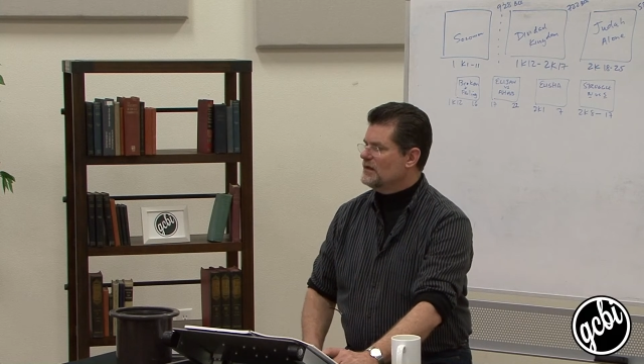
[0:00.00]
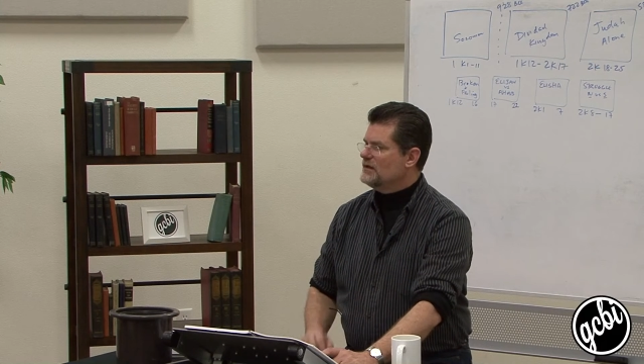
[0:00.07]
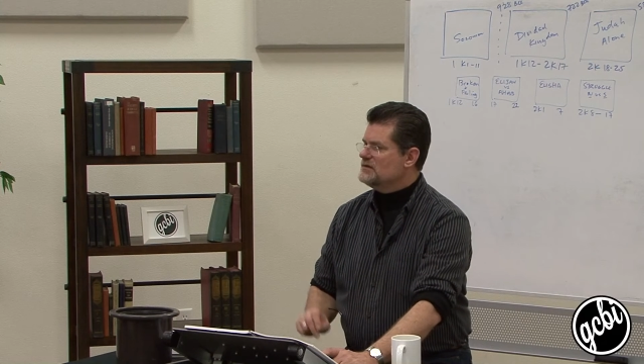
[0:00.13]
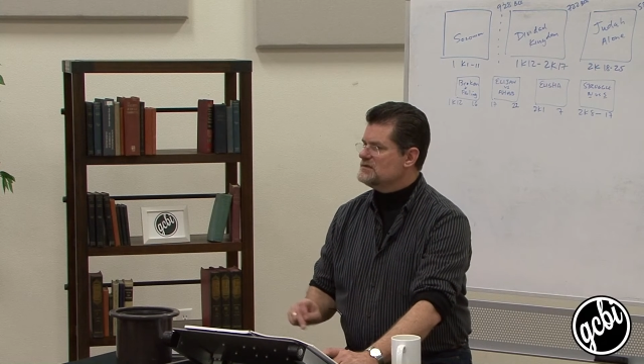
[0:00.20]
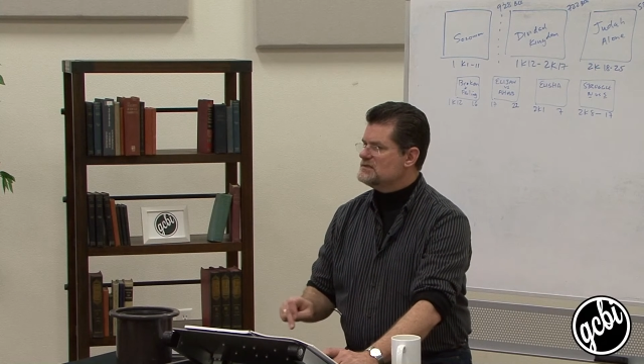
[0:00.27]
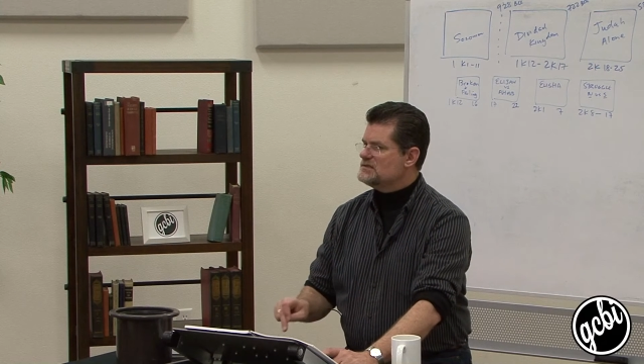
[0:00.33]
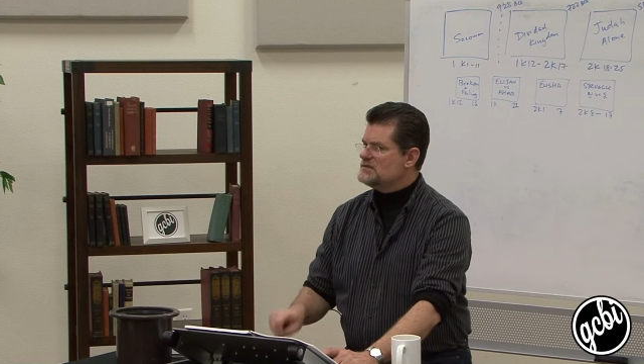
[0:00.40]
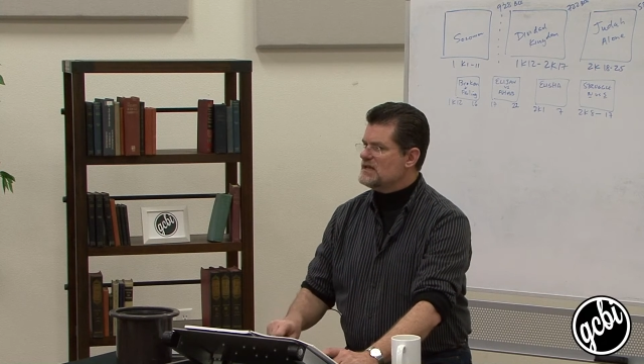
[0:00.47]

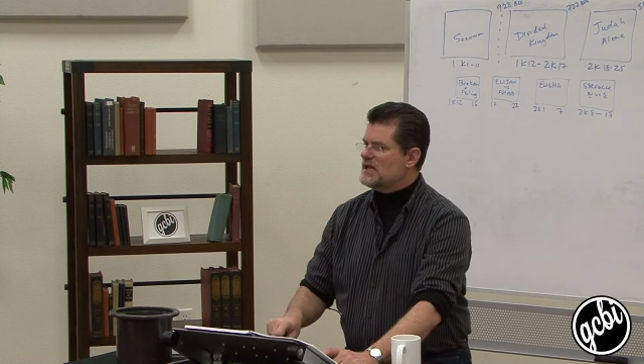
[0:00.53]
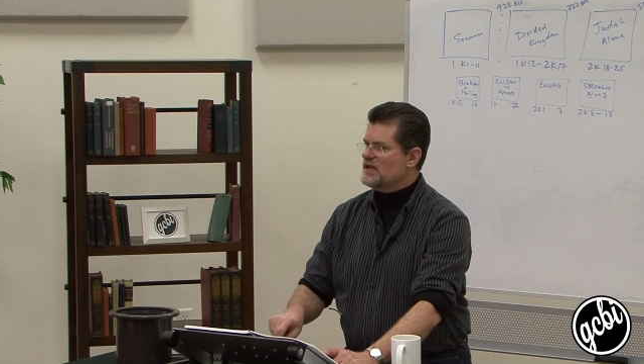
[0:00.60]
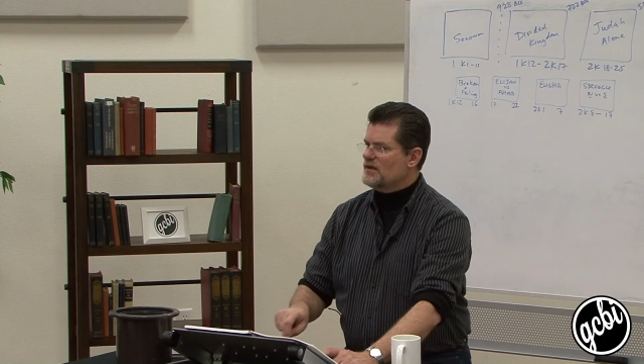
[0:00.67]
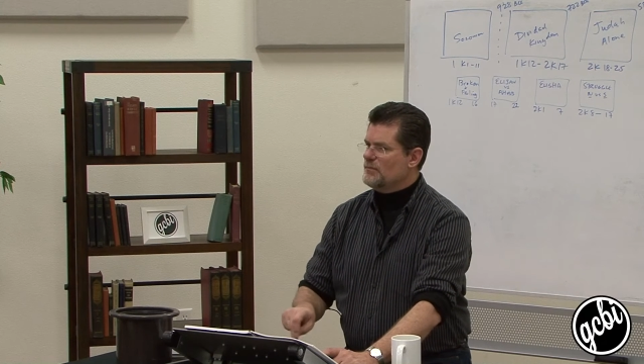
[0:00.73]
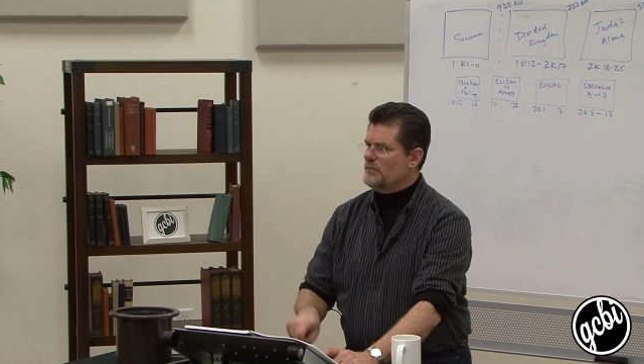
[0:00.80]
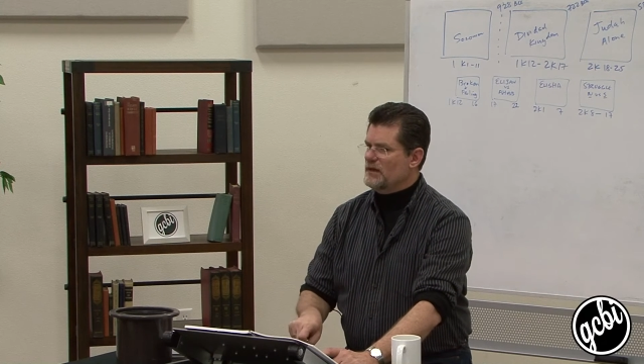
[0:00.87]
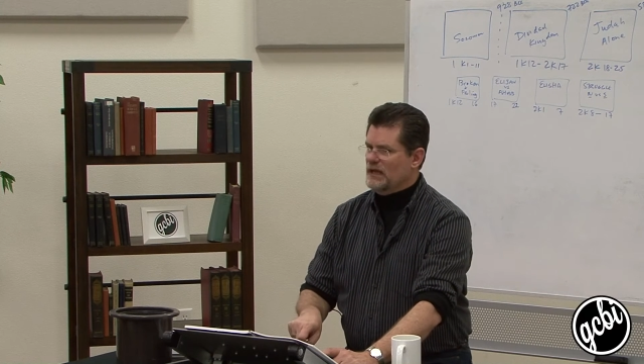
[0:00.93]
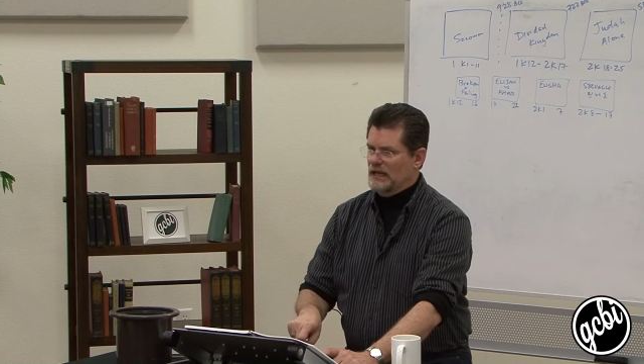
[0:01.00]
Seek
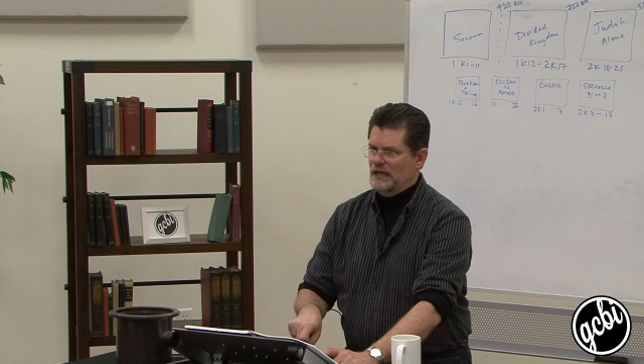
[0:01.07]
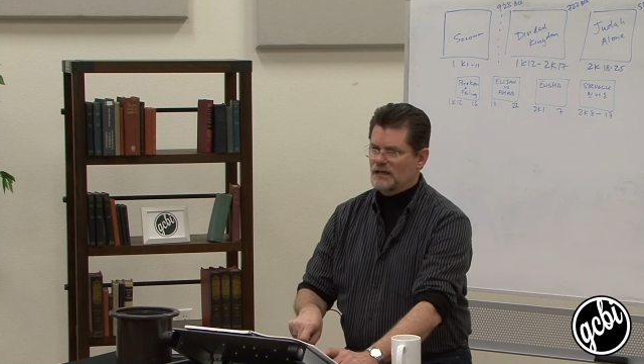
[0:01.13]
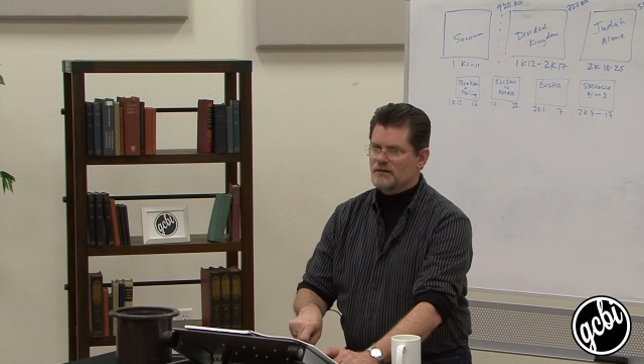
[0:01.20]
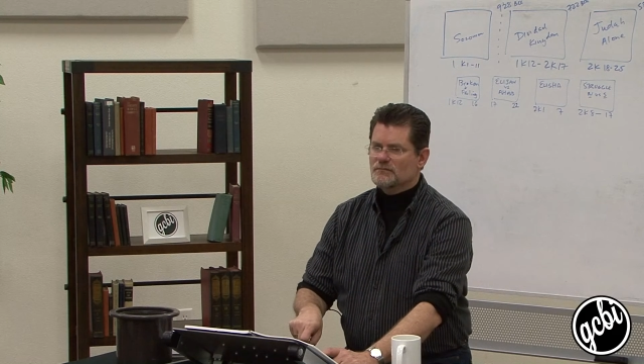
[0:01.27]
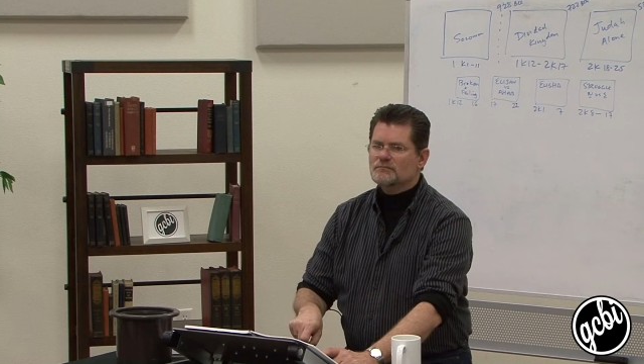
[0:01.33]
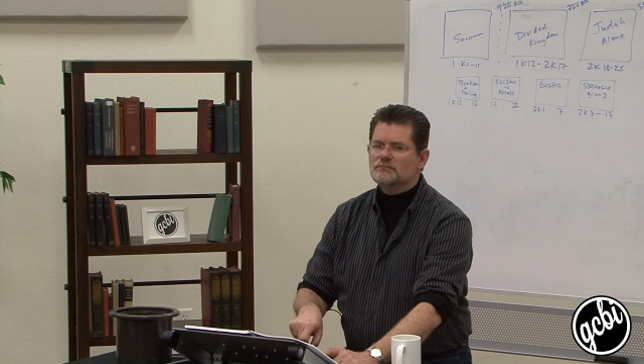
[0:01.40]
me.